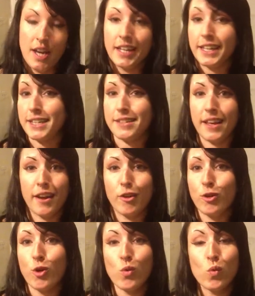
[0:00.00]
like I said, I
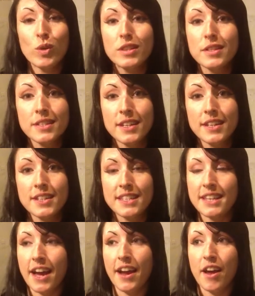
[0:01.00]
don't know what this
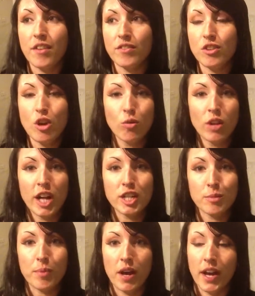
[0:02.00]
is. I have no
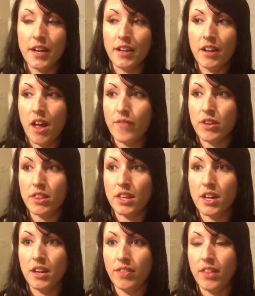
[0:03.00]
logic behind it.
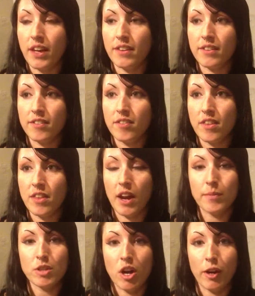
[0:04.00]
Everything that
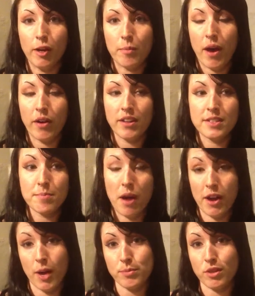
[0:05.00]
I'm talking about is
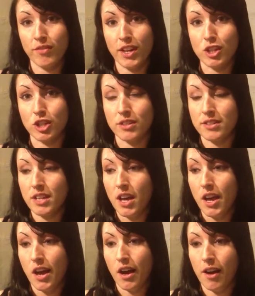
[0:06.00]
my observations.
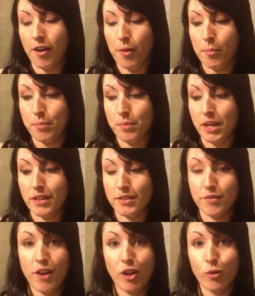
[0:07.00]
It
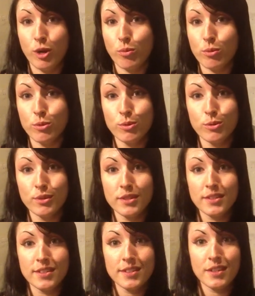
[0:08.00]
doesn't follow any
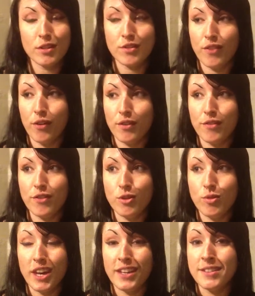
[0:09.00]
rules. There's very
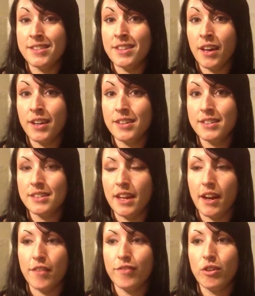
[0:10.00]
few that it does,
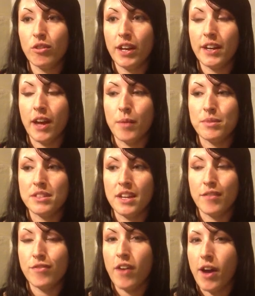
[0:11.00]
and I feel like I'm
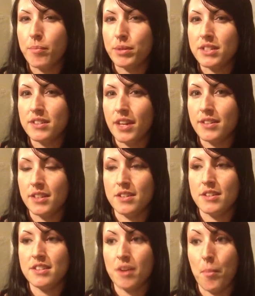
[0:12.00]
seeing 5%
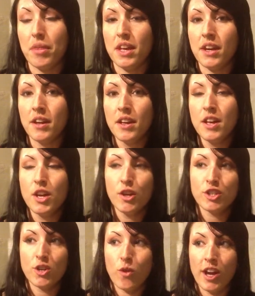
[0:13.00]
into something,
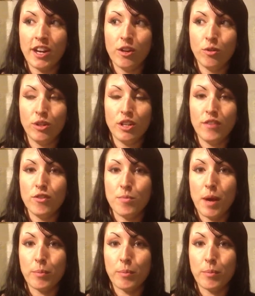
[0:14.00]
so I can only give you my